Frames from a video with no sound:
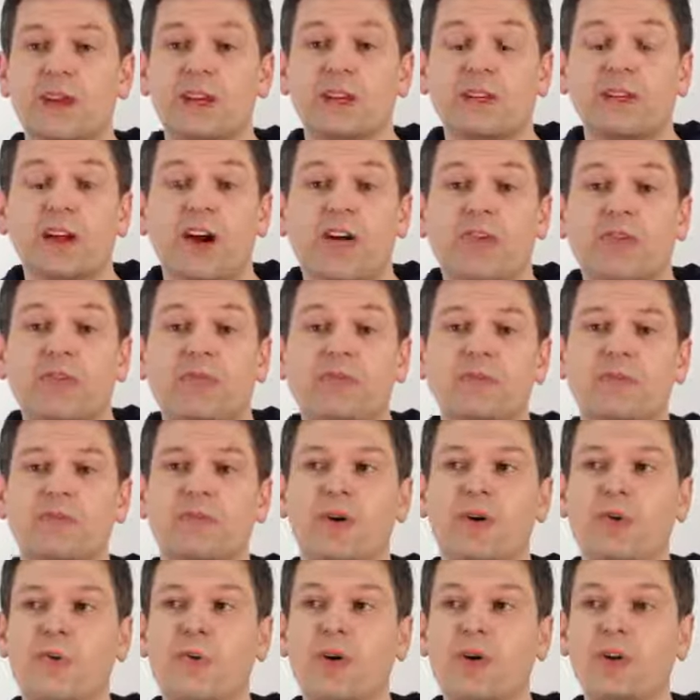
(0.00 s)
engulfed
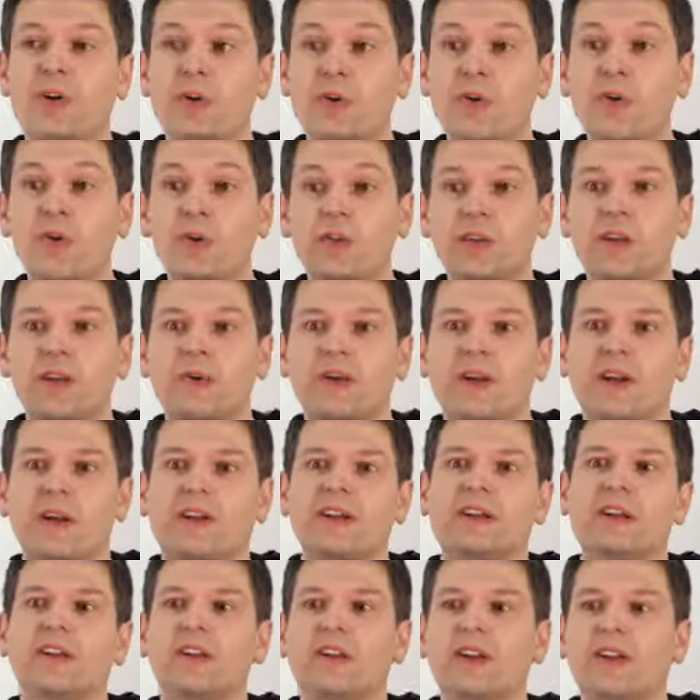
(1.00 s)
by what you're
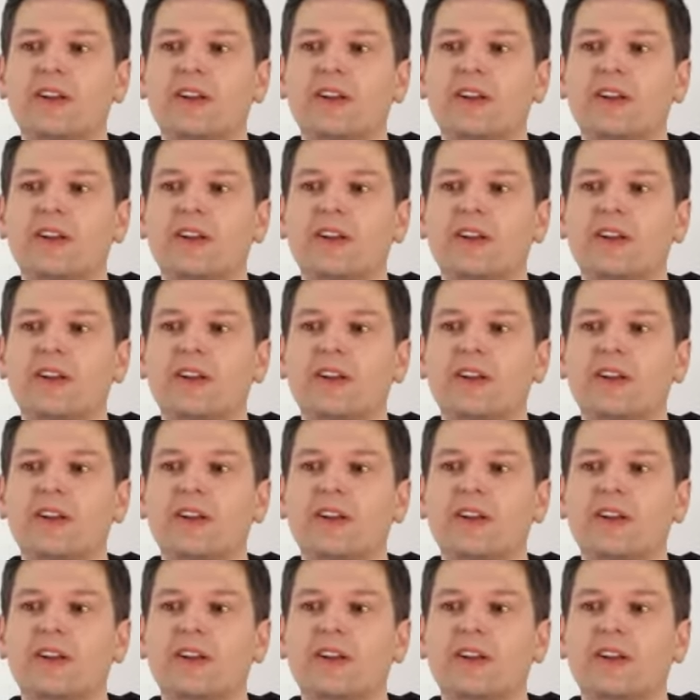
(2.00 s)
doing